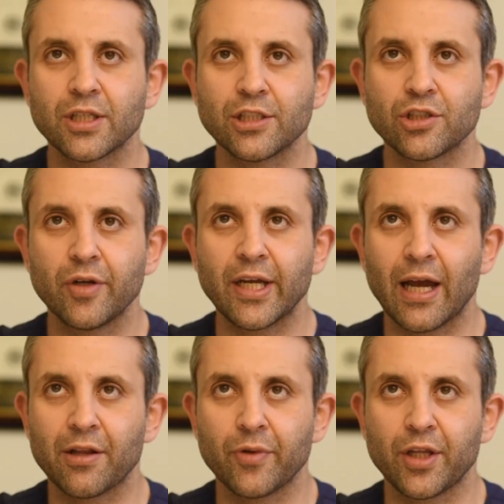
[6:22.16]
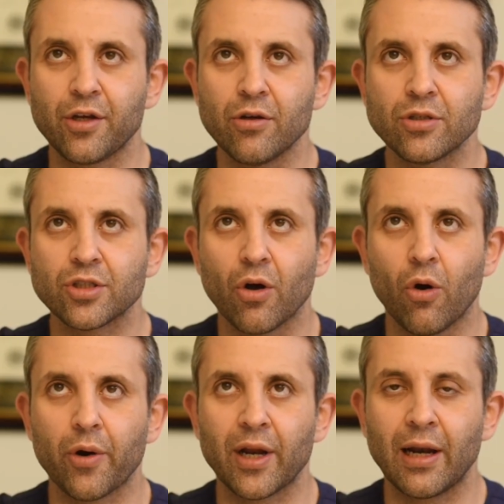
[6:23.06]
surgery can reduce
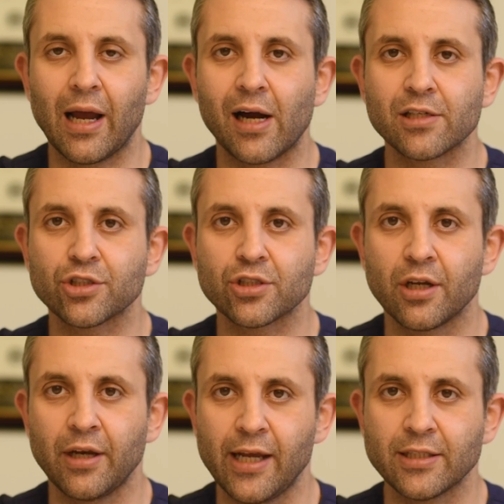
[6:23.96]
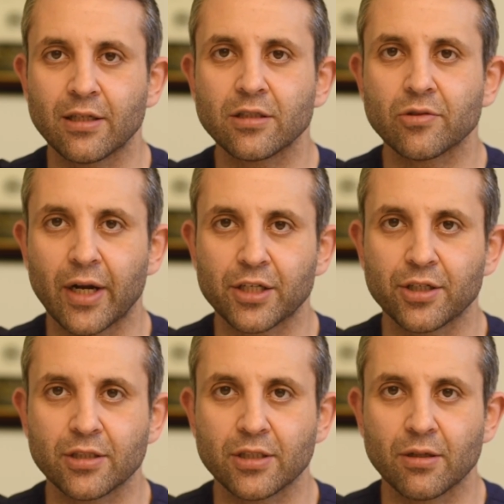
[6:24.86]
or enlarge nasal
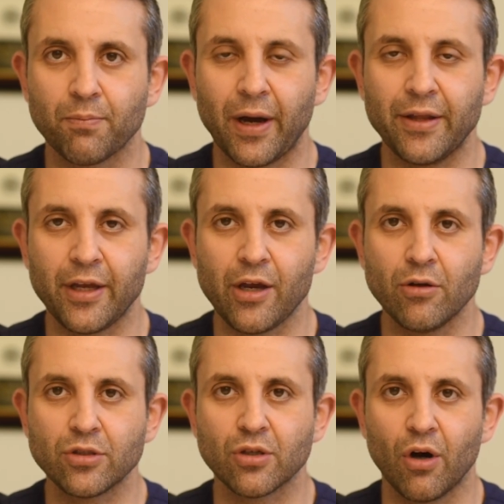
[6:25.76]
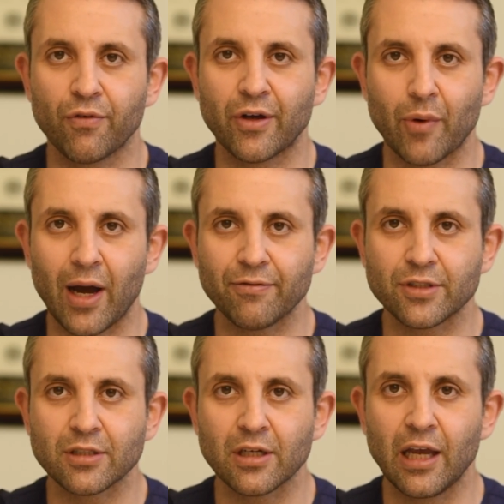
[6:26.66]
structures by the use of
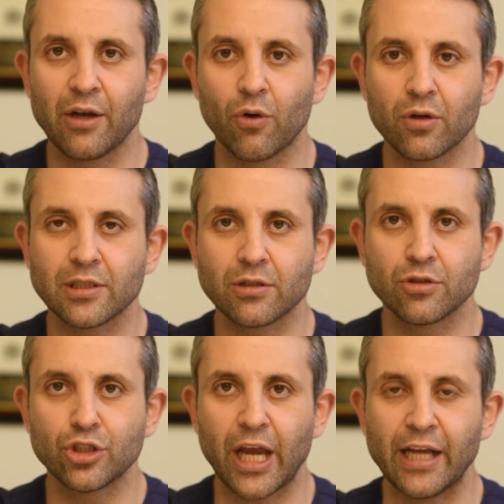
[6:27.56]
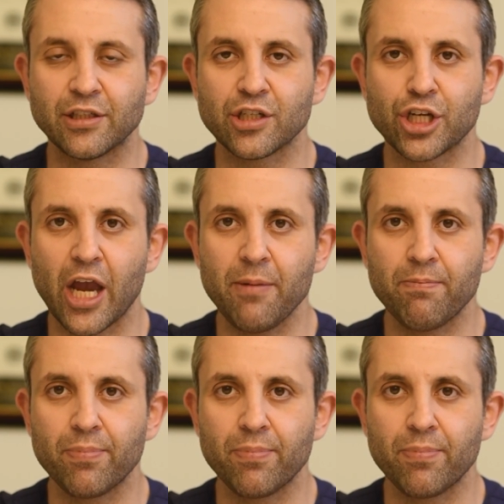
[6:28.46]
grafts in order to change the shape